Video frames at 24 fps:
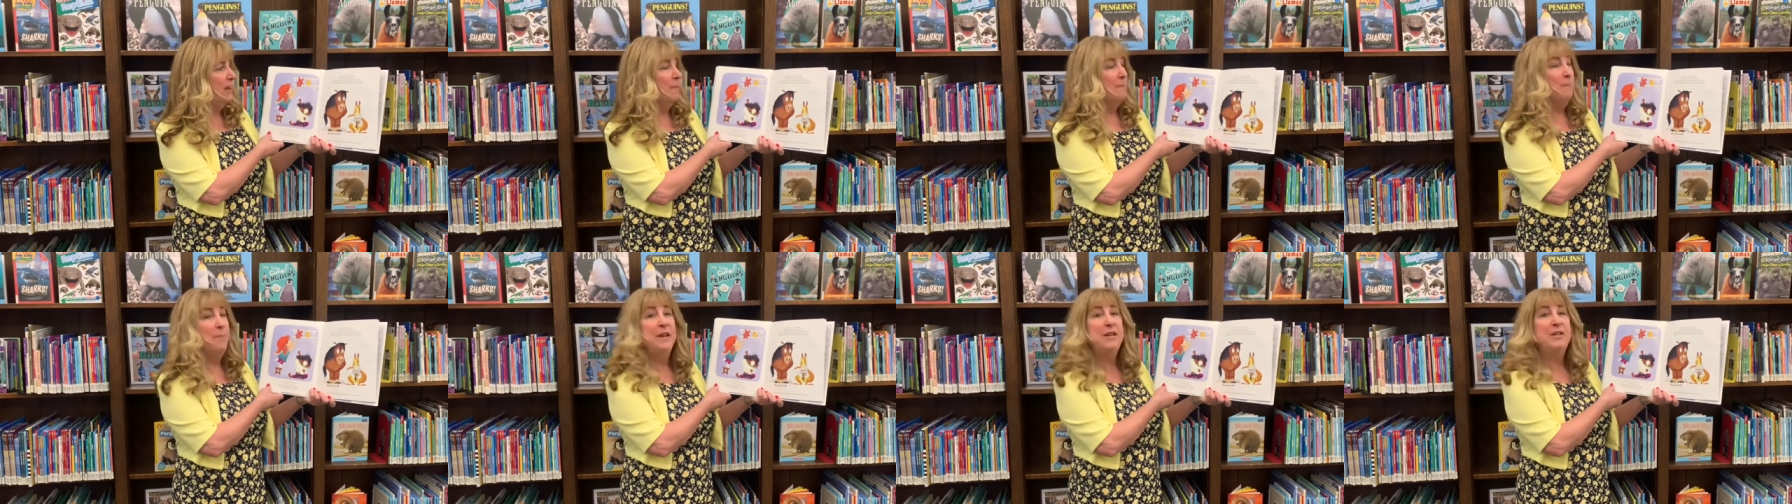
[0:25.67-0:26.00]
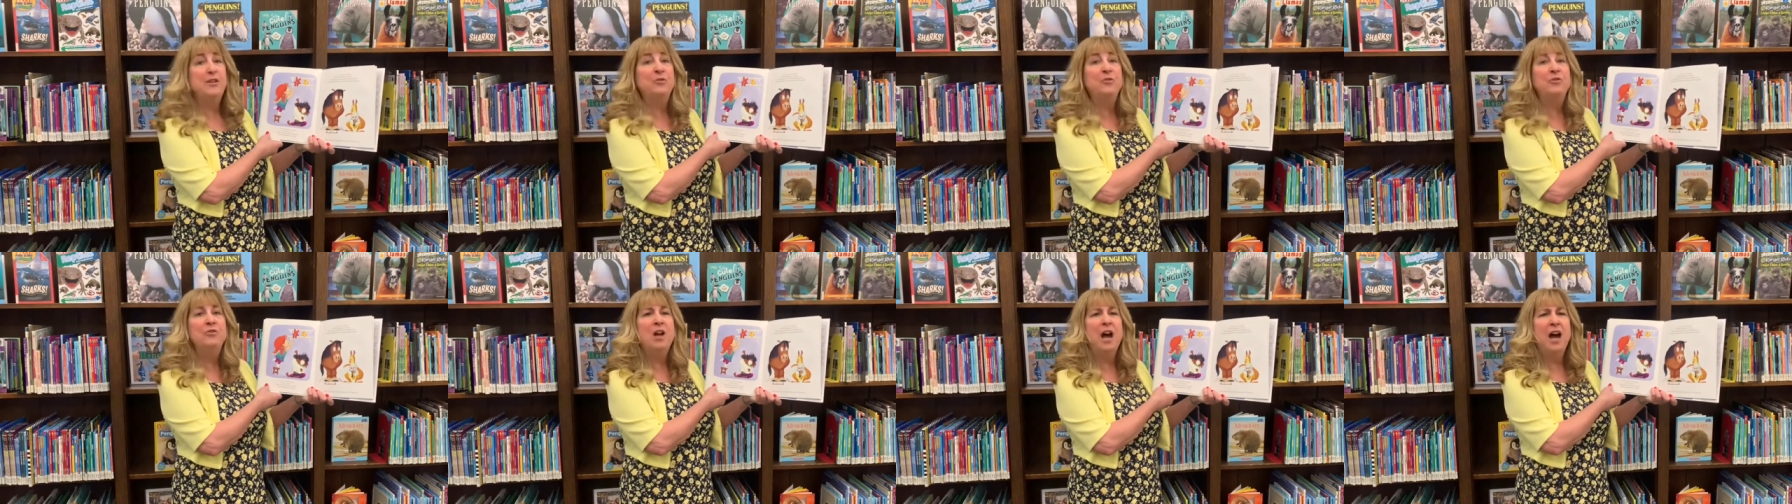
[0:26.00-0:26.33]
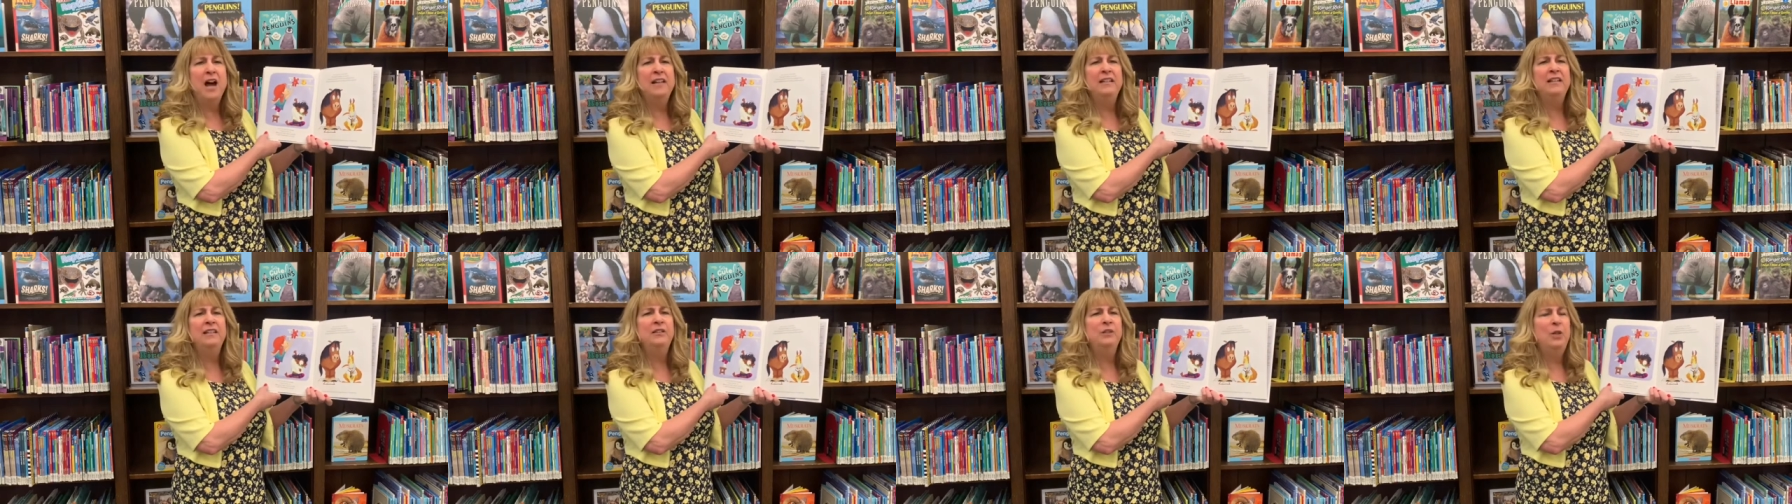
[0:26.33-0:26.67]
But you're
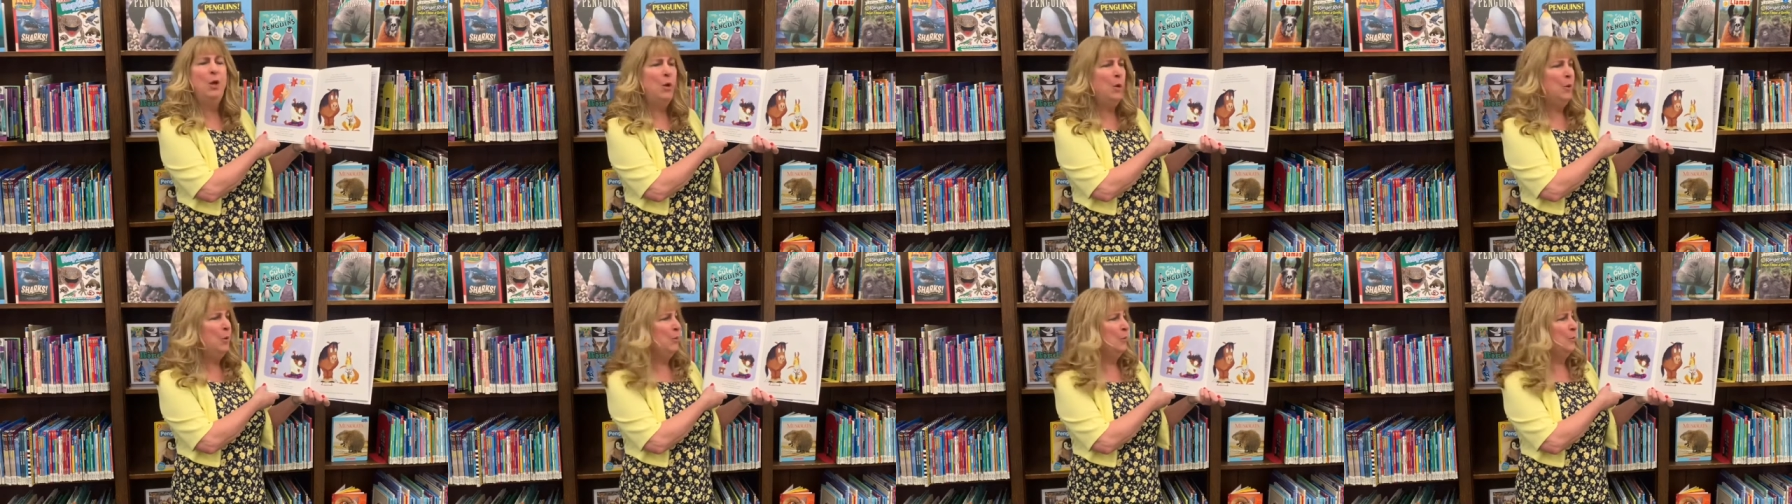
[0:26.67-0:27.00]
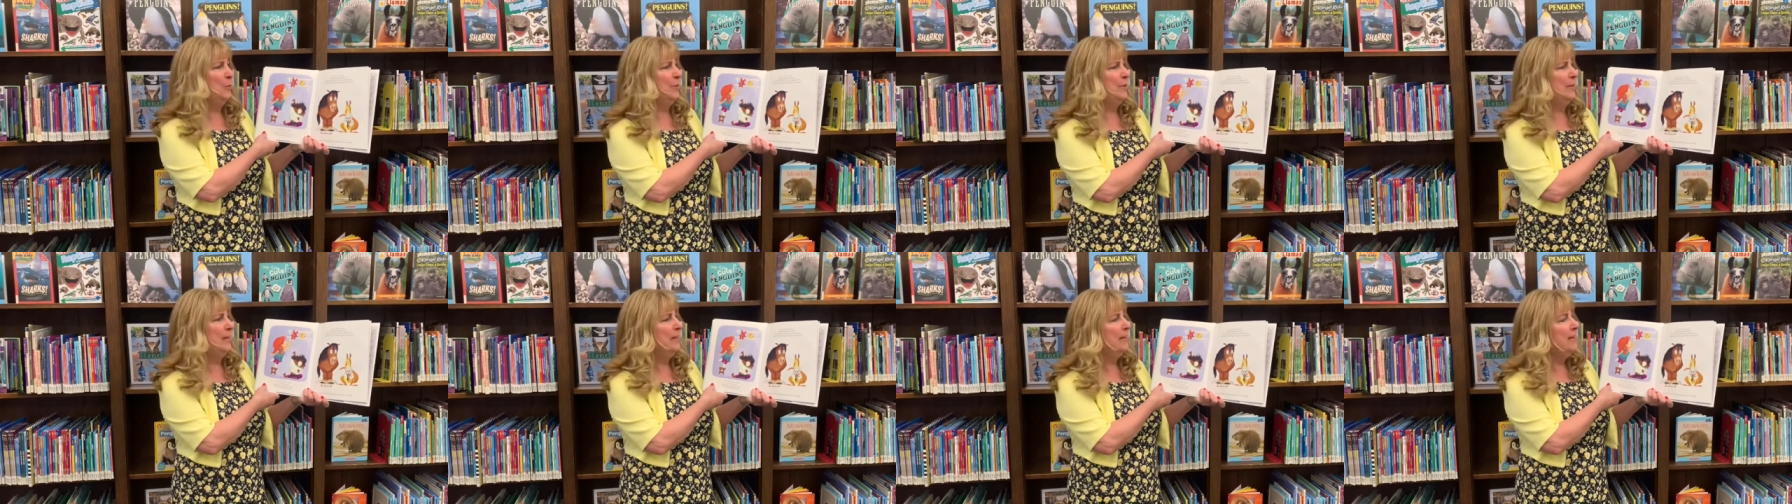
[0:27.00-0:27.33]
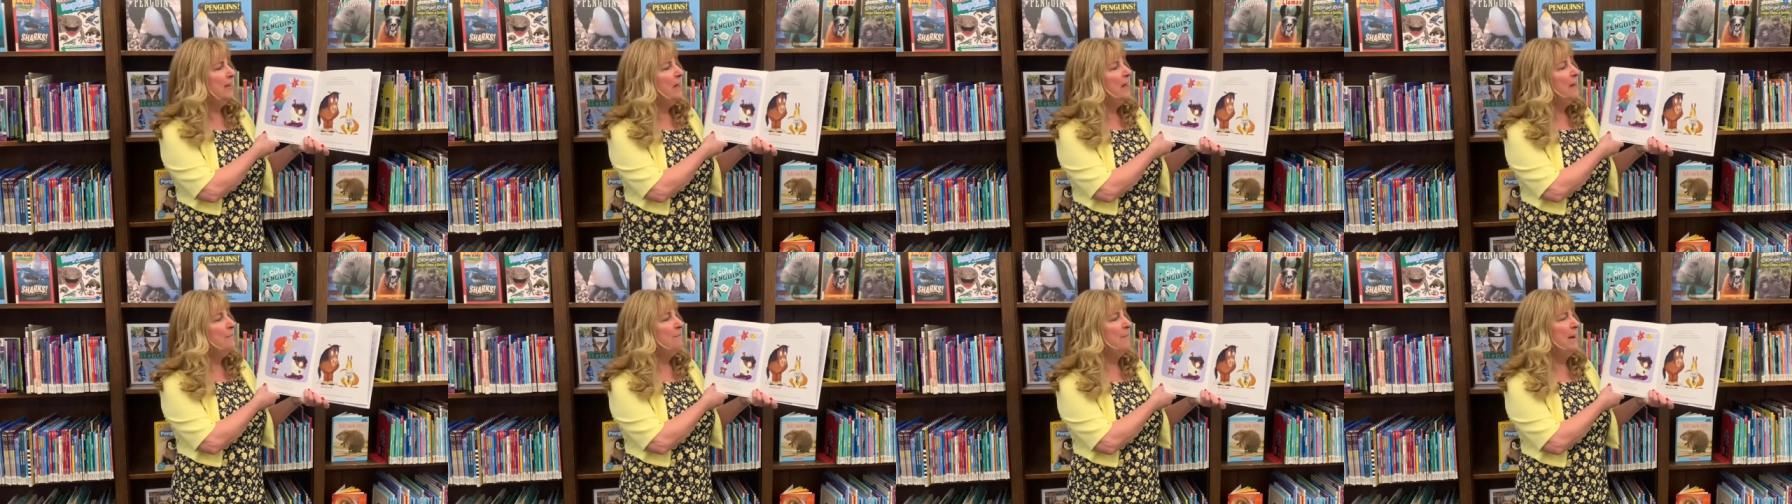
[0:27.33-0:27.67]
not alone.
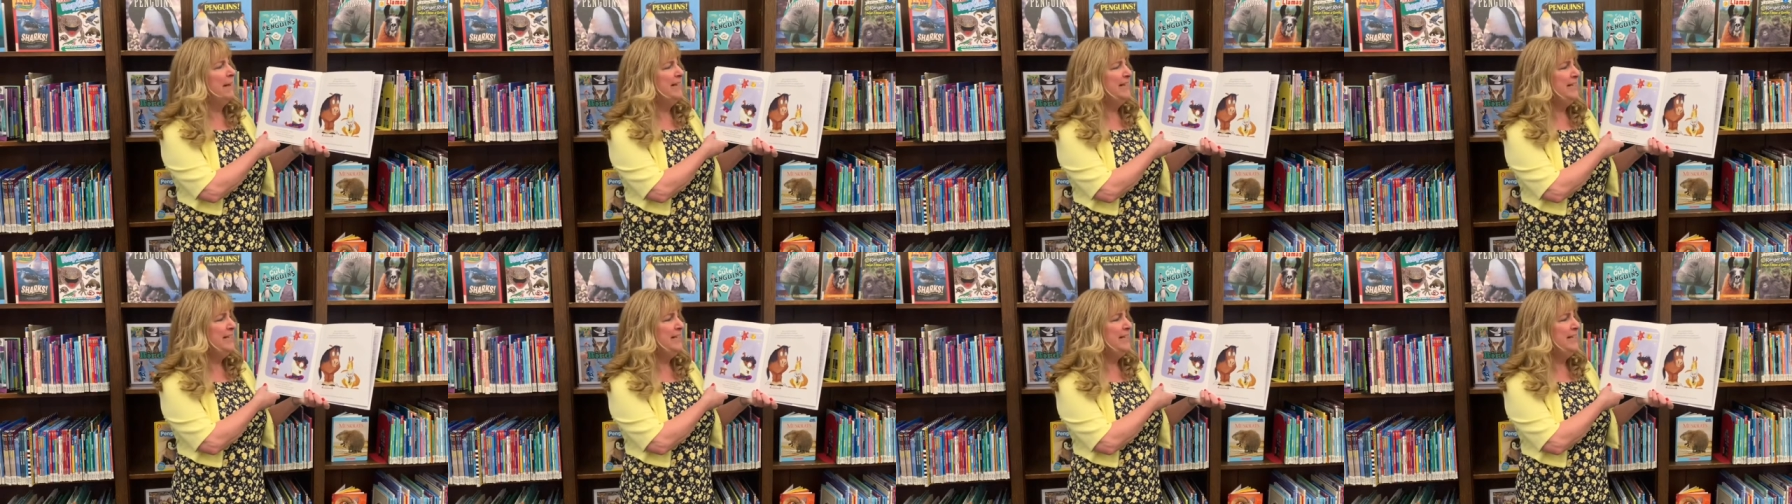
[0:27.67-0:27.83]
My